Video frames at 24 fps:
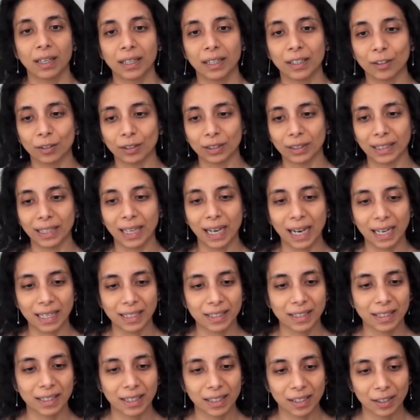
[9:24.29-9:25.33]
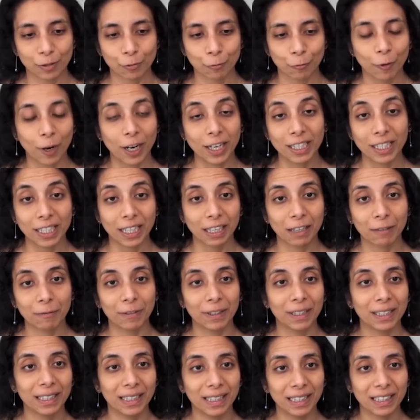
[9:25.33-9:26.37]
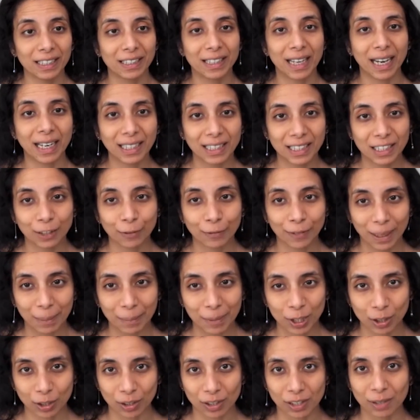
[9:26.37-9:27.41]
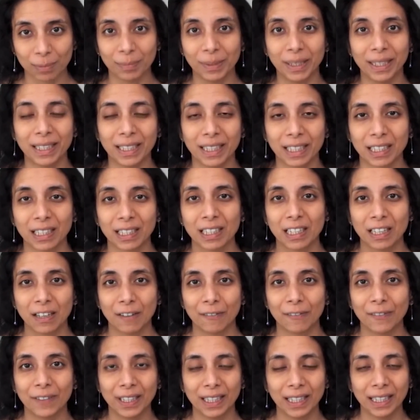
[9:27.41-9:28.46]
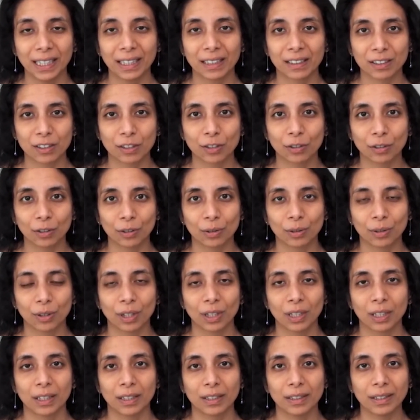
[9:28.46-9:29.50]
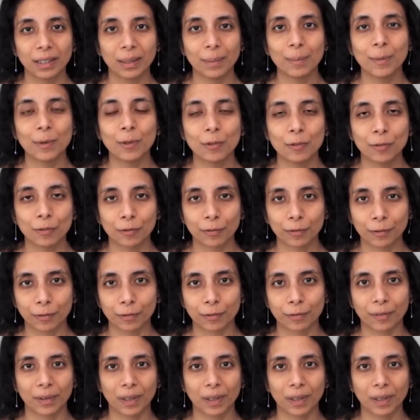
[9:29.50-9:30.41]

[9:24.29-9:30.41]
the idea is one day we need negative emissions, meaning we need to remove